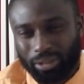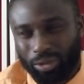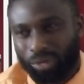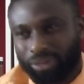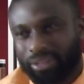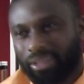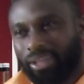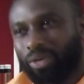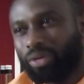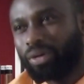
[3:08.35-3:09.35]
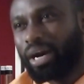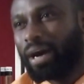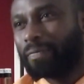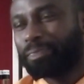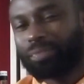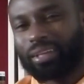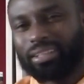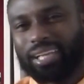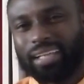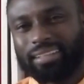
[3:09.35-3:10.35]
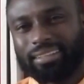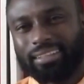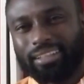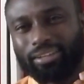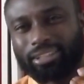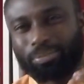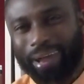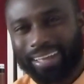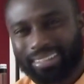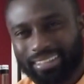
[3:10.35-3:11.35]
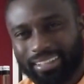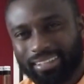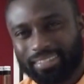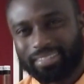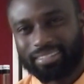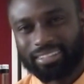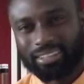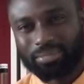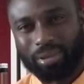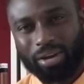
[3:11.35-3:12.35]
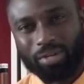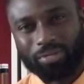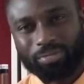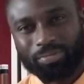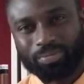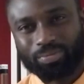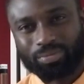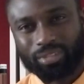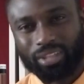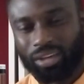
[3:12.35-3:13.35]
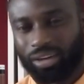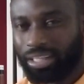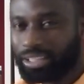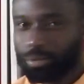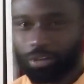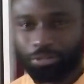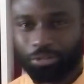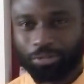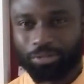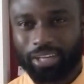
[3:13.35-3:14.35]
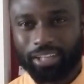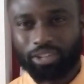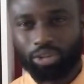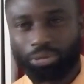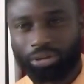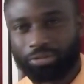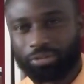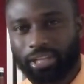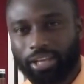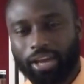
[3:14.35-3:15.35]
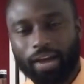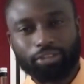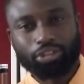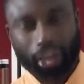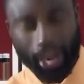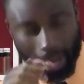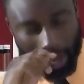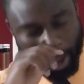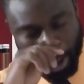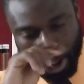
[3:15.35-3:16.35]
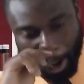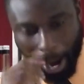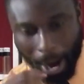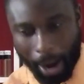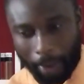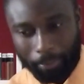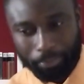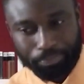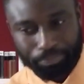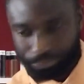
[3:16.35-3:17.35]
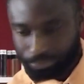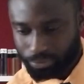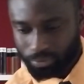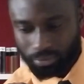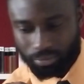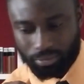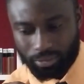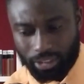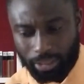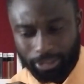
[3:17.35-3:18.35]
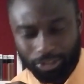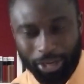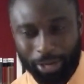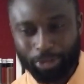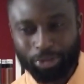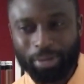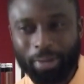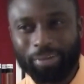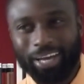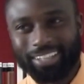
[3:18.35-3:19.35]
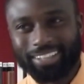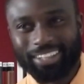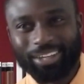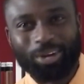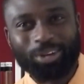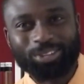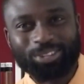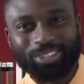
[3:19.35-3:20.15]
you know, you know, um, you get, you know, spicy smell. You know, it's beautiful. It's so beautiful. It's like you have to try it. Um, you know, I'm just trying to do my best, you know,